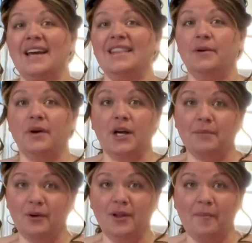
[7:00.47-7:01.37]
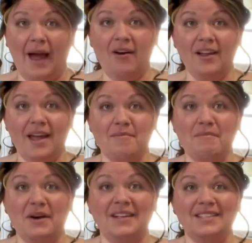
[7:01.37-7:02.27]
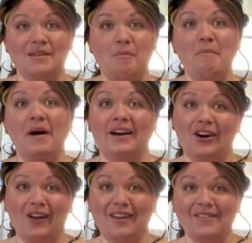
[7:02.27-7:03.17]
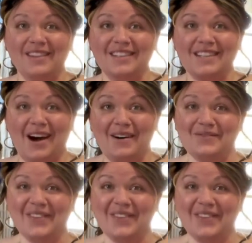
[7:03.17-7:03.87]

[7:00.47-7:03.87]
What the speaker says: Then we're gonna pull them out and put some butter all over the top.